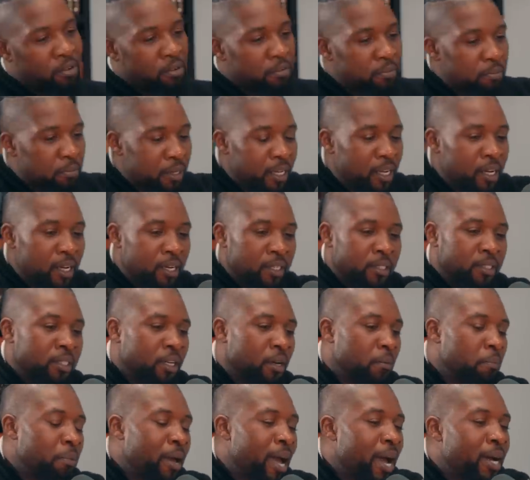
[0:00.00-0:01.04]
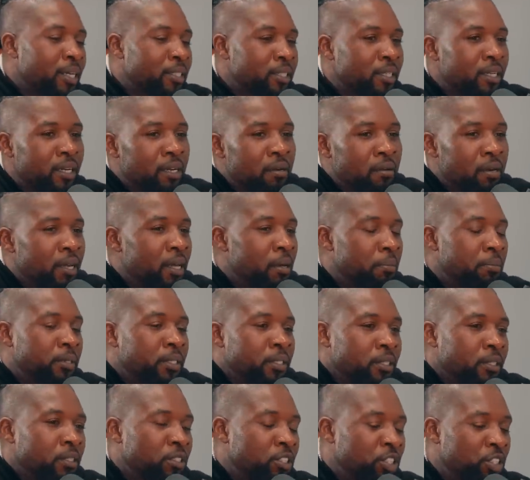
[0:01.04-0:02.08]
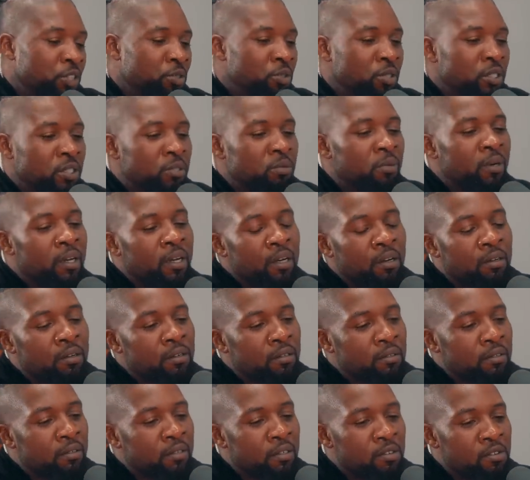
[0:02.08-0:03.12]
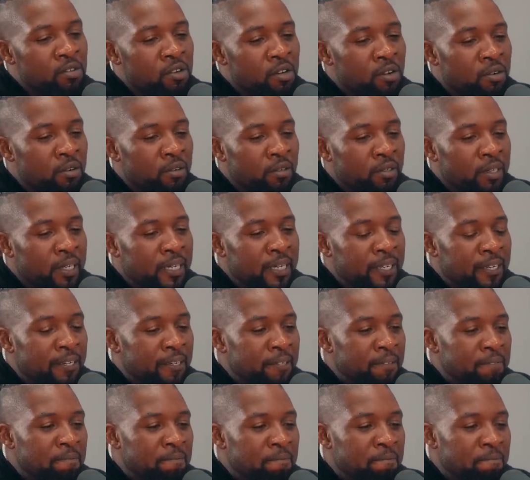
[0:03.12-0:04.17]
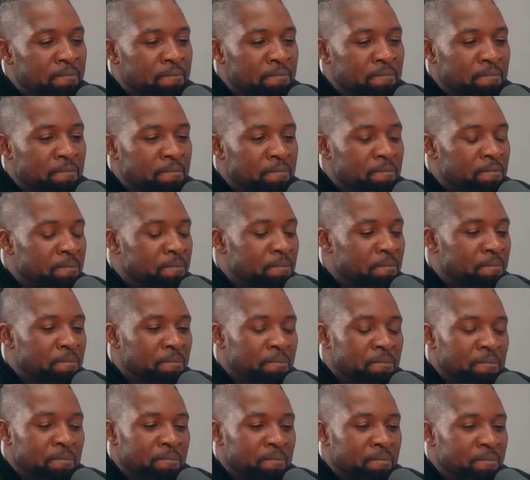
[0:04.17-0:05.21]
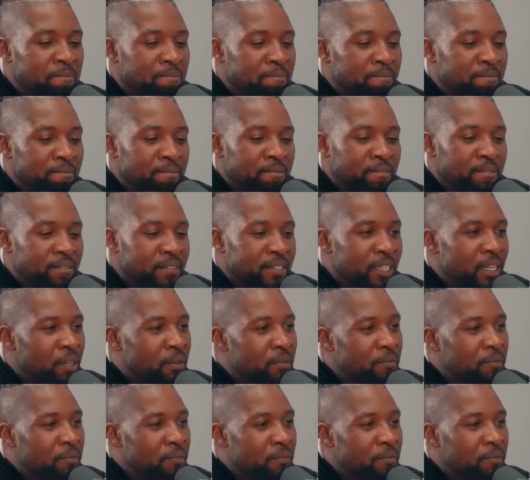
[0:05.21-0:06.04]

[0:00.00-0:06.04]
know because Damn. of the passing of Nipsey too as well. You know. Um, was the